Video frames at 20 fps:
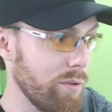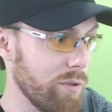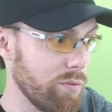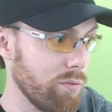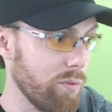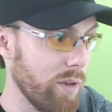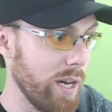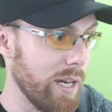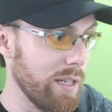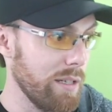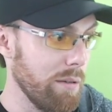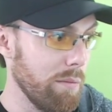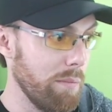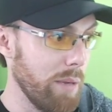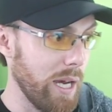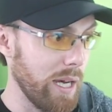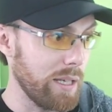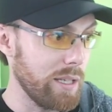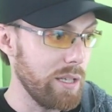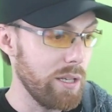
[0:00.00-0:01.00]
is right
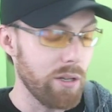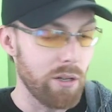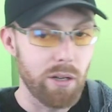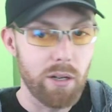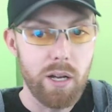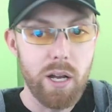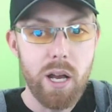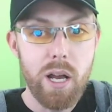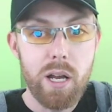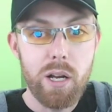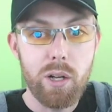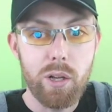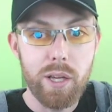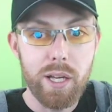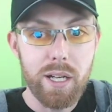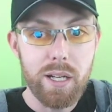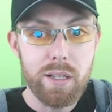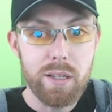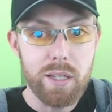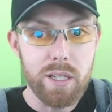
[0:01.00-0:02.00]
back here.
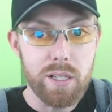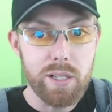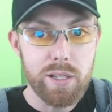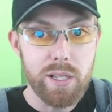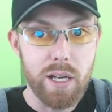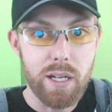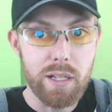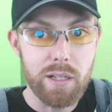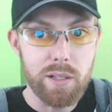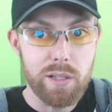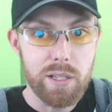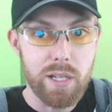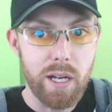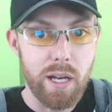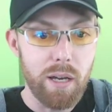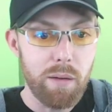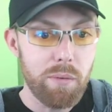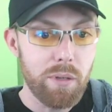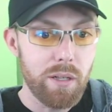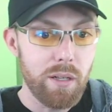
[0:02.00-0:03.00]
Click the settings
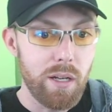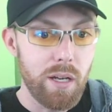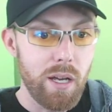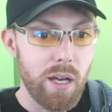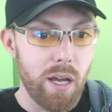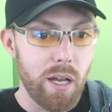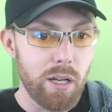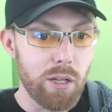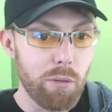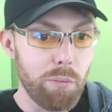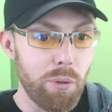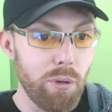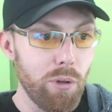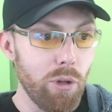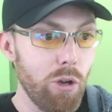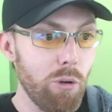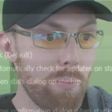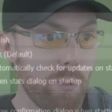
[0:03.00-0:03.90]
tab and it'll pull